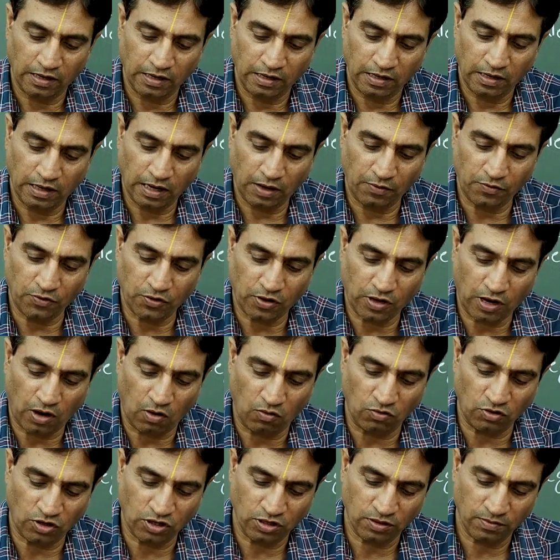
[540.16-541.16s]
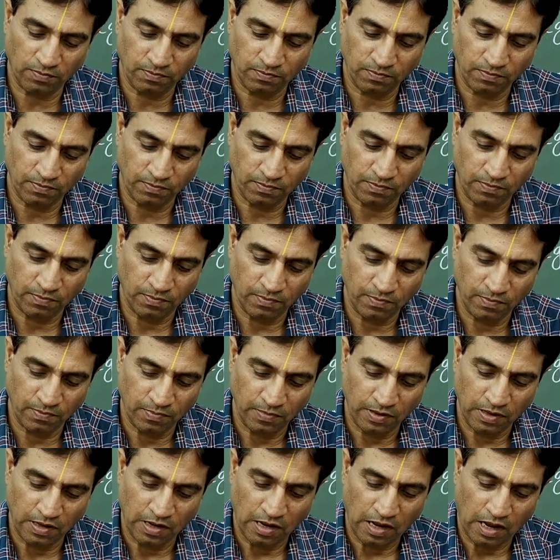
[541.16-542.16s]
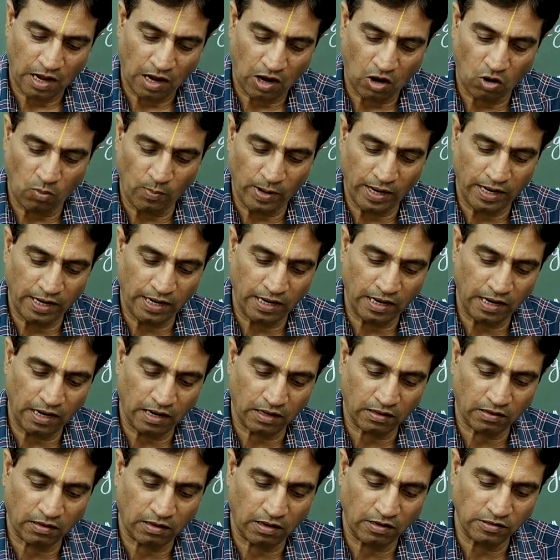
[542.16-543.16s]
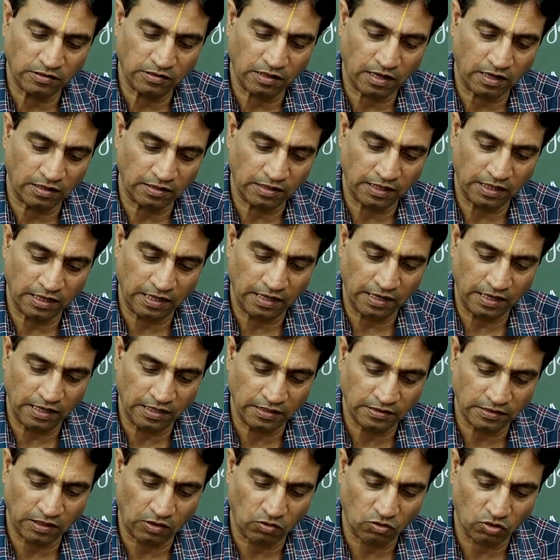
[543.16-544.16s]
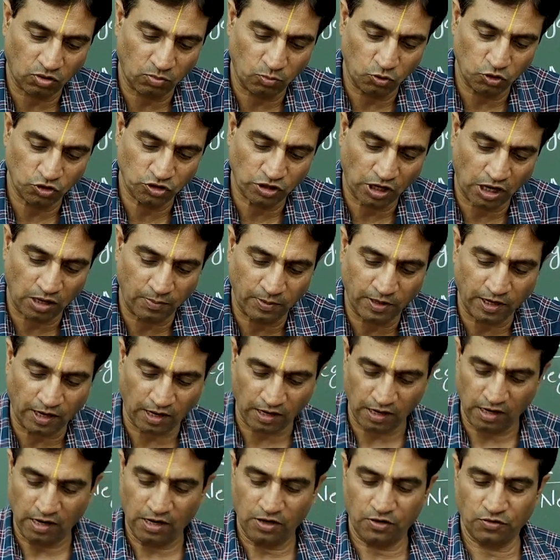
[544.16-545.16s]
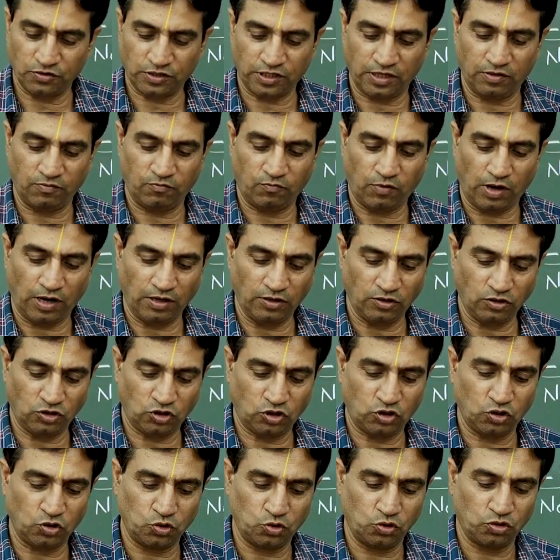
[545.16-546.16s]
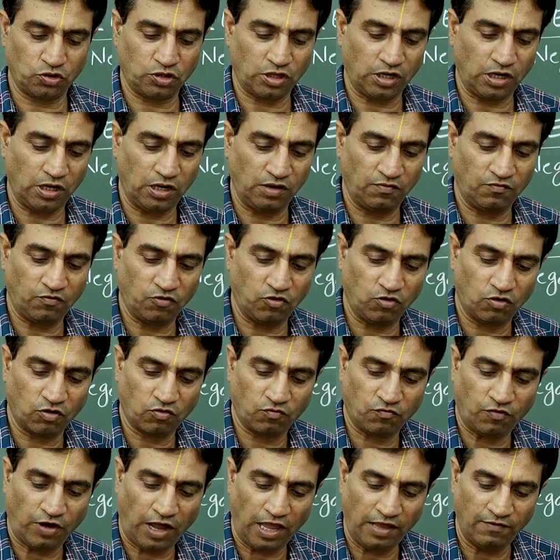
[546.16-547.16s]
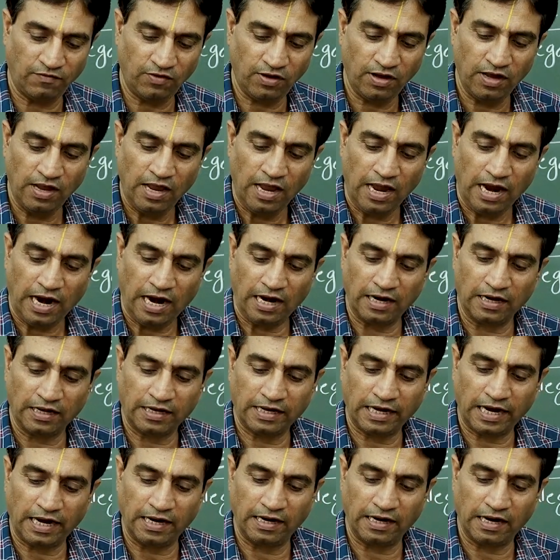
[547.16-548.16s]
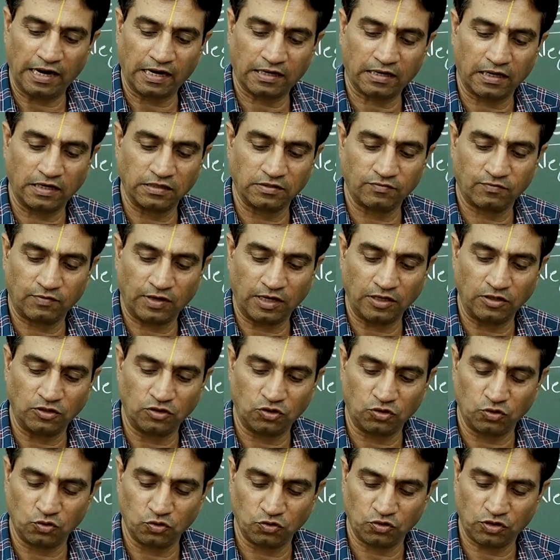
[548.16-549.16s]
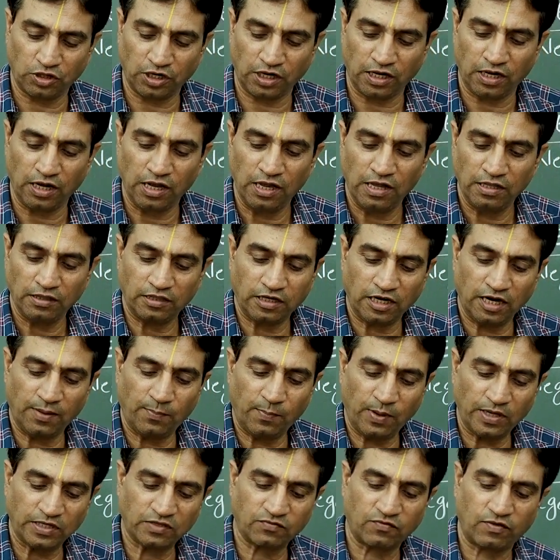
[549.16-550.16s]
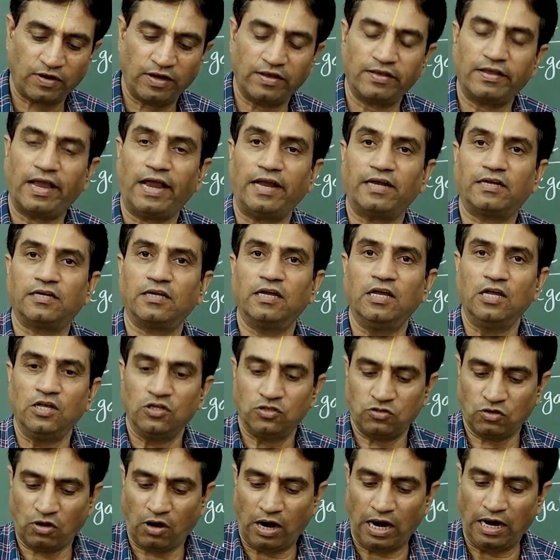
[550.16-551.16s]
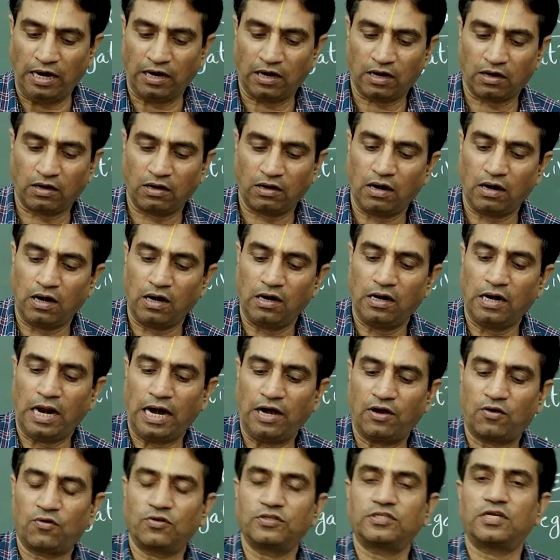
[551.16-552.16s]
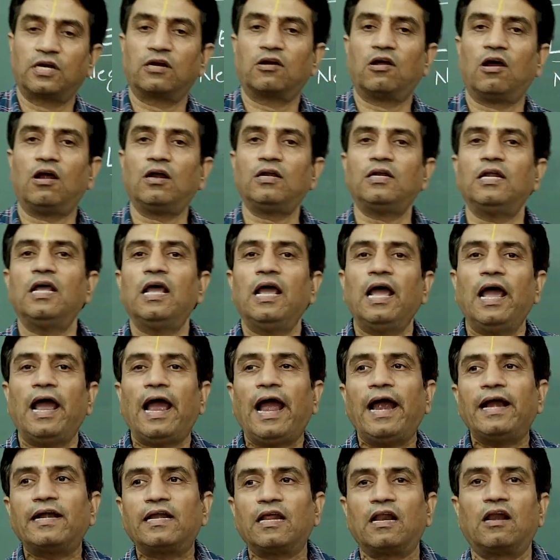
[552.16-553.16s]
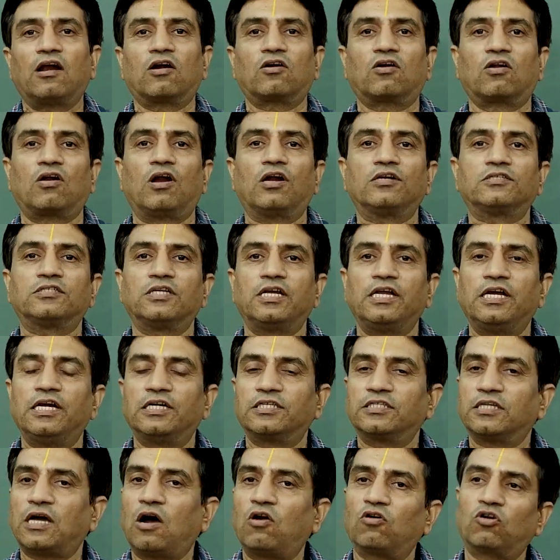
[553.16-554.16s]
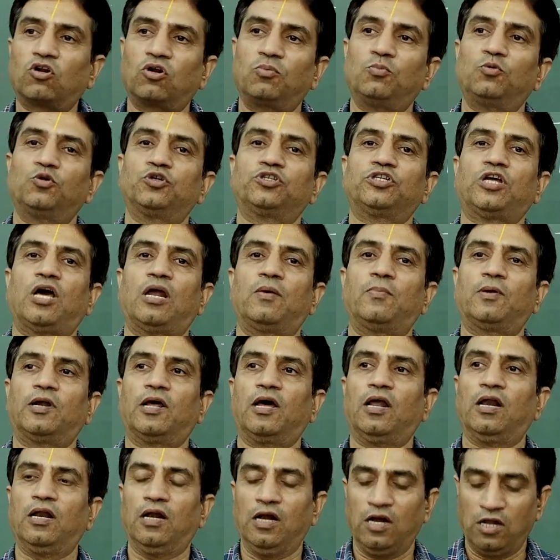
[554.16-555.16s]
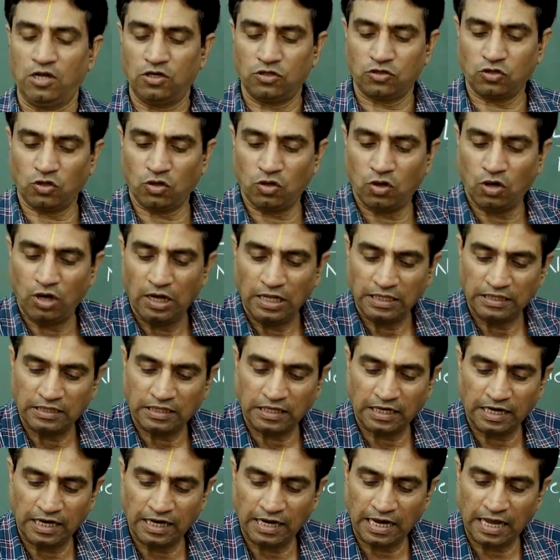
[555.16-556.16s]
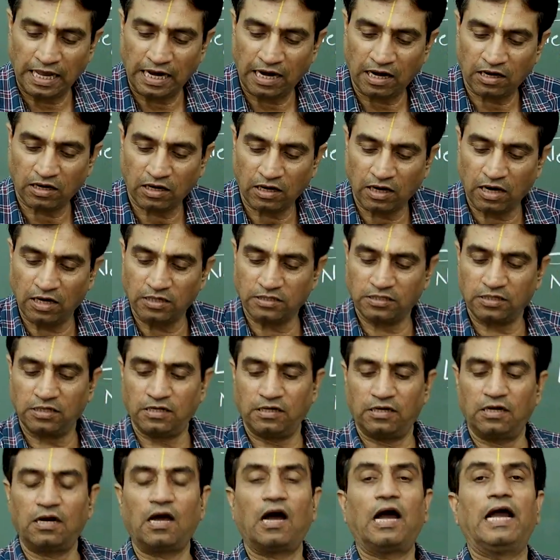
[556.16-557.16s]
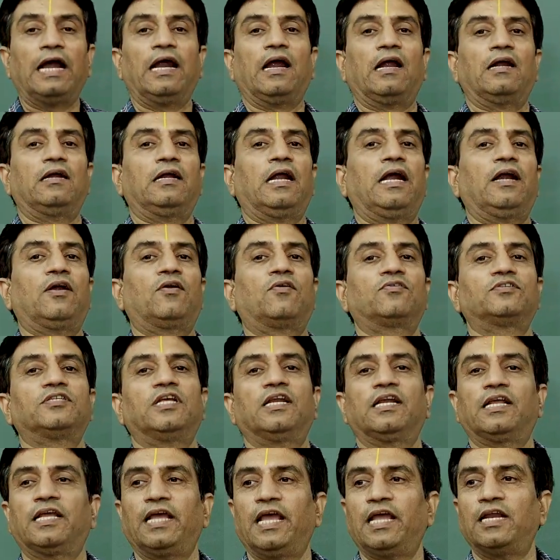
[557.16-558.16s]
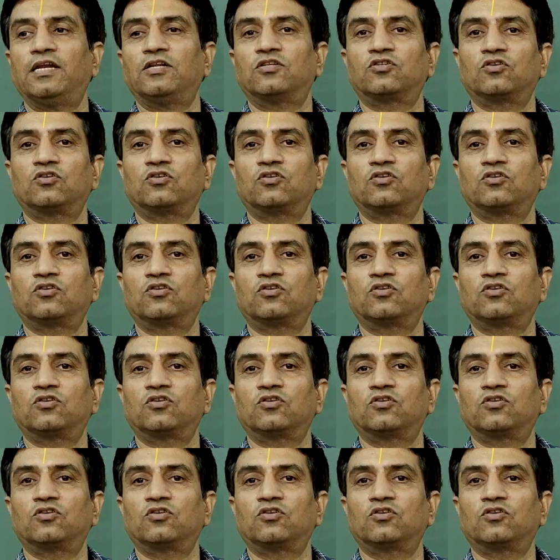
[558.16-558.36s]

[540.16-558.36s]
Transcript: Now, you count how many electrons are there in its outermost orbital. You see 1, 2, 3, 4, 5 and gained electrons 1, 2, 3, 3 plus 5, 8. So, nitrogen got 8 electrons in its outermost orbital. So, 3 electrons nitrogen gained.